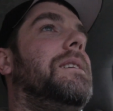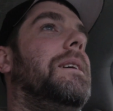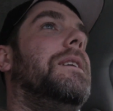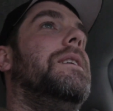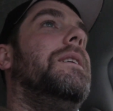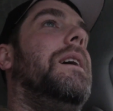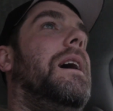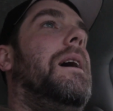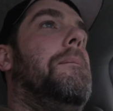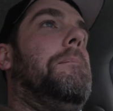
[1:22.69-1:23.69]

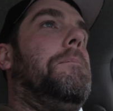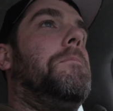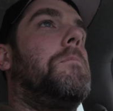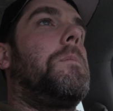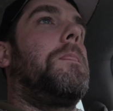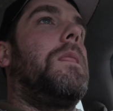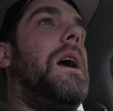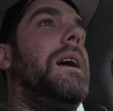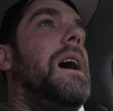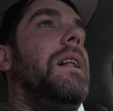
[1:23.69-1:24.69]
Um,
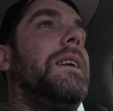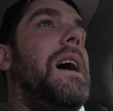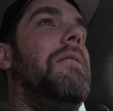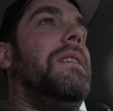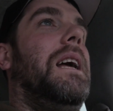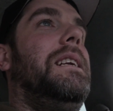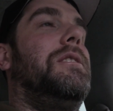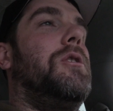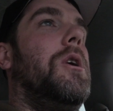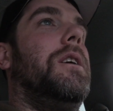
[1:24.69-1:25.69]
I got a kind of a late
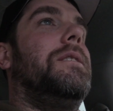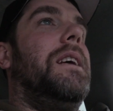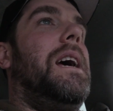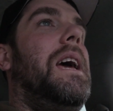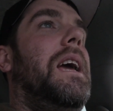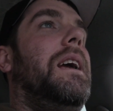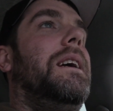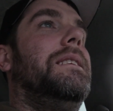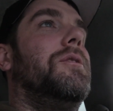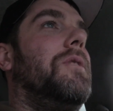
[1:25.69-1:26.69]
start today.
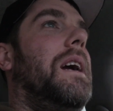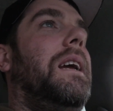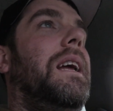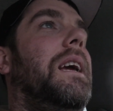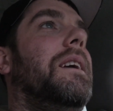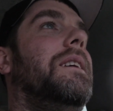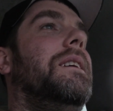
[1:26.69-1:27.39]
It's a rainy,